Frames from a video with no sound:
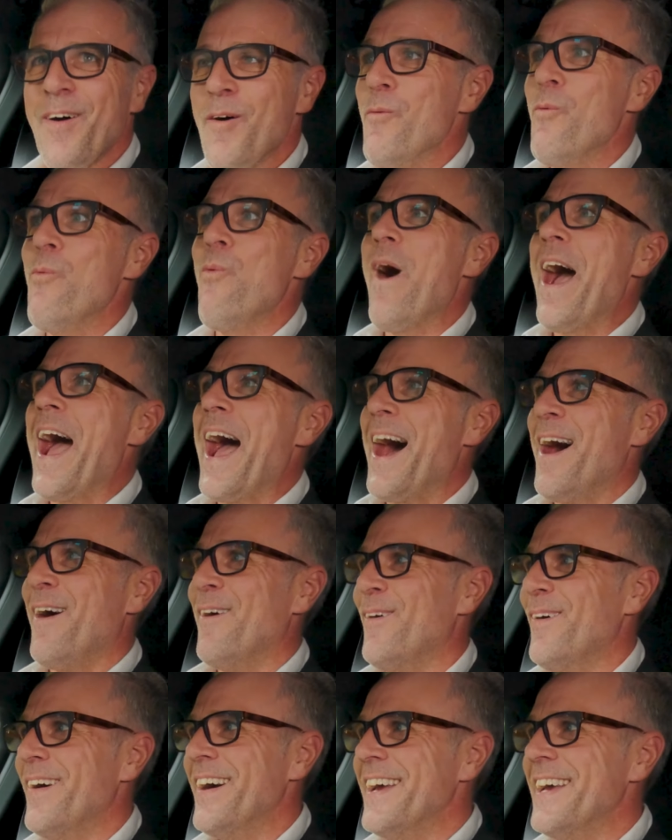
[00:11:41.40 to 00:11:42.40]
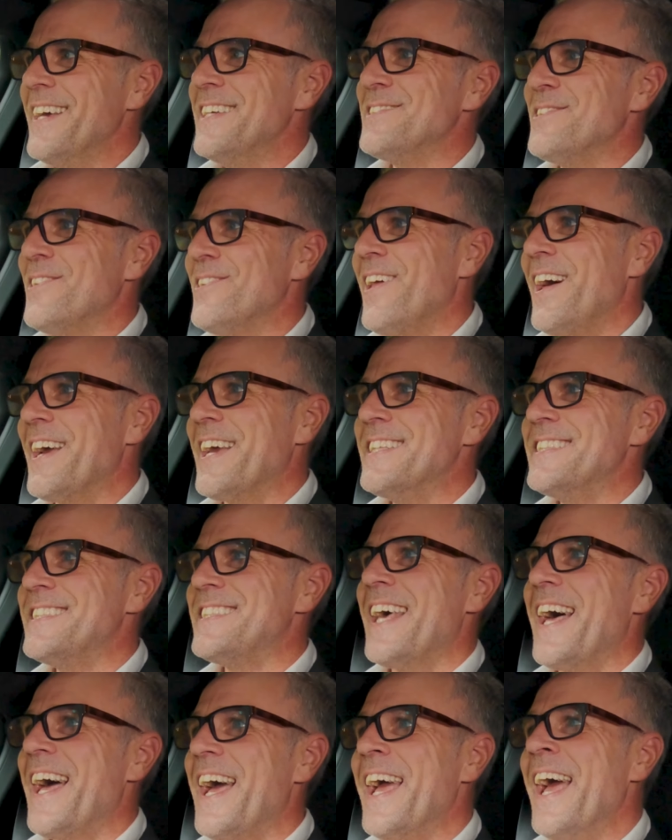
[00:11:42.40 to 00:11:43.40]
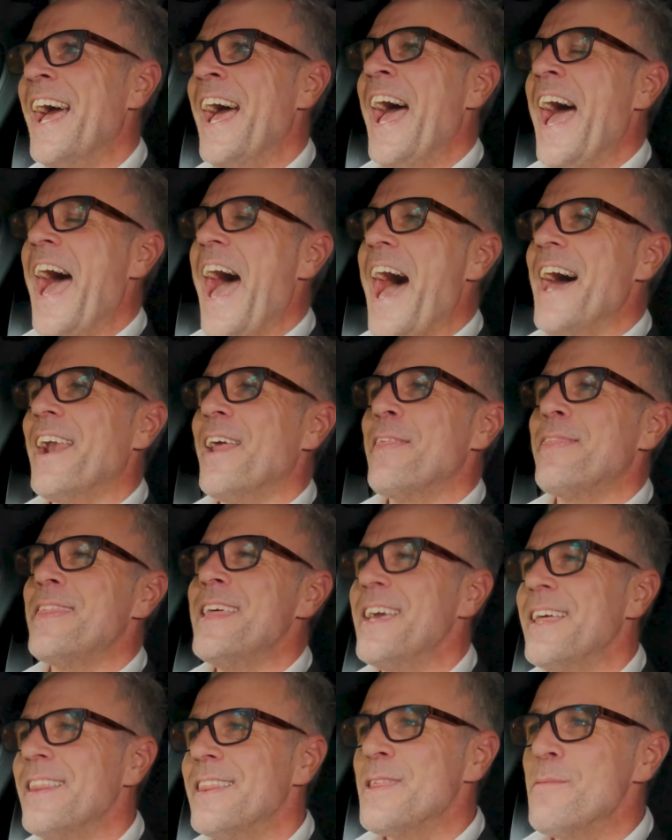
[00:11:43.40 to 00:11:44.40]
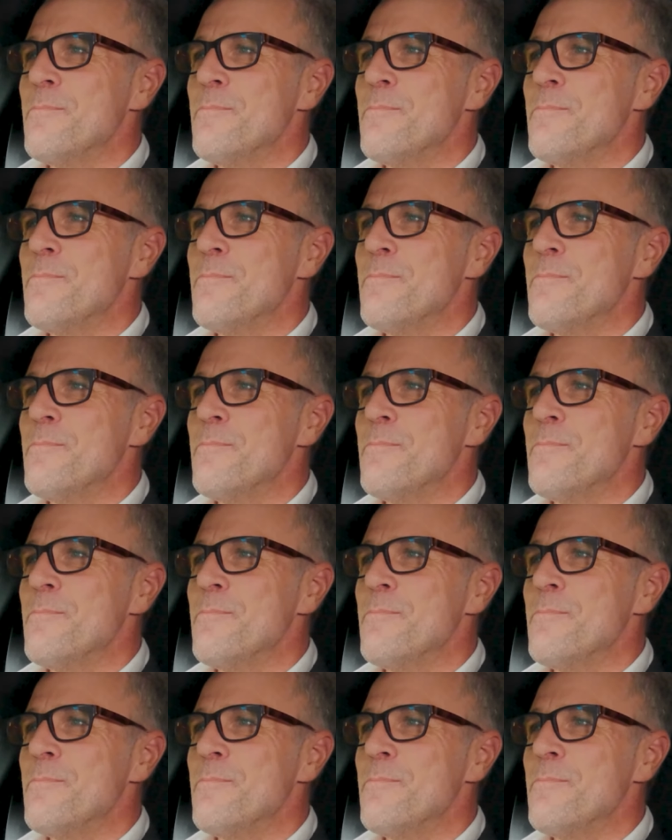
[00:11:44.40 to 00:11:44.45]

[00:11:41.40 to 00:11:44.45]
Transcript: wow is all I could say. And I think